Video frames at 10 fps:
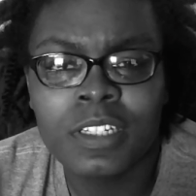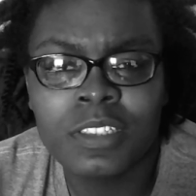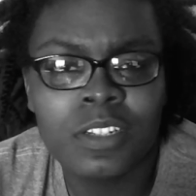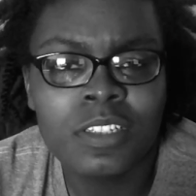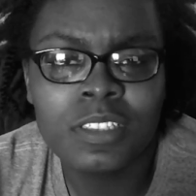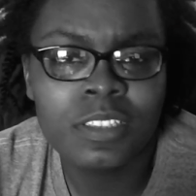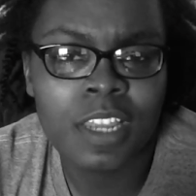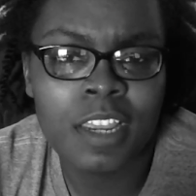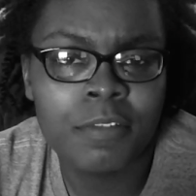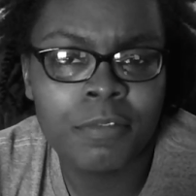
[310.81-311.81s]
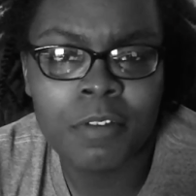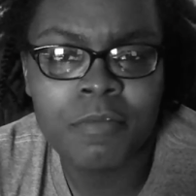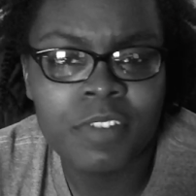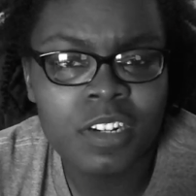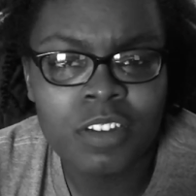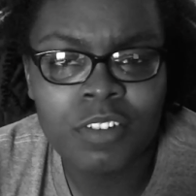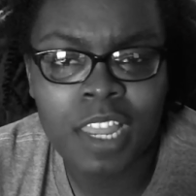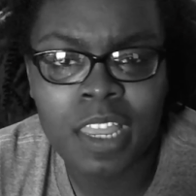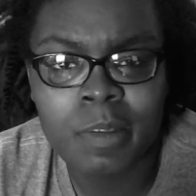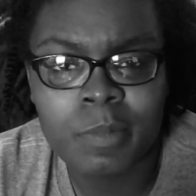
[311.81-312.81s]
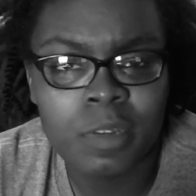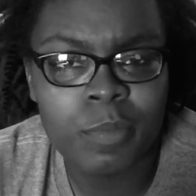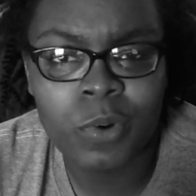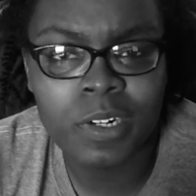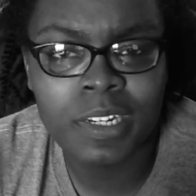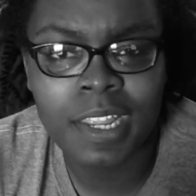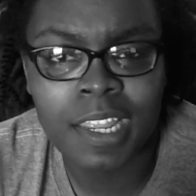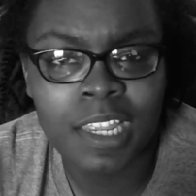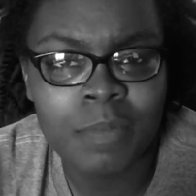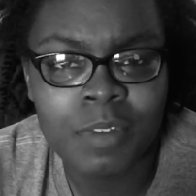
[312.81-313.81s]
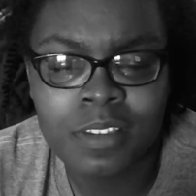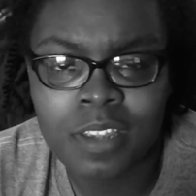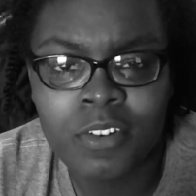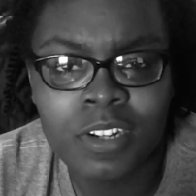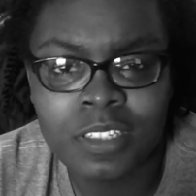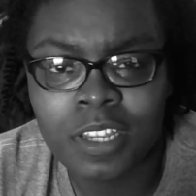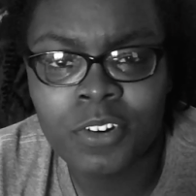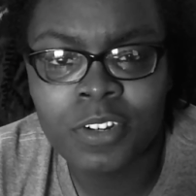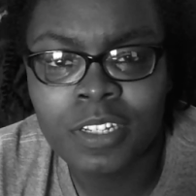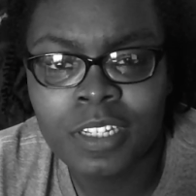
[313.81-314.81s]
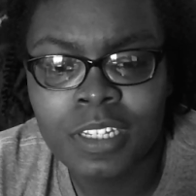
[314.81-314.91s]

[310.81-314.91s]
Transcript: And so this is like from video games to board games, etc., etc.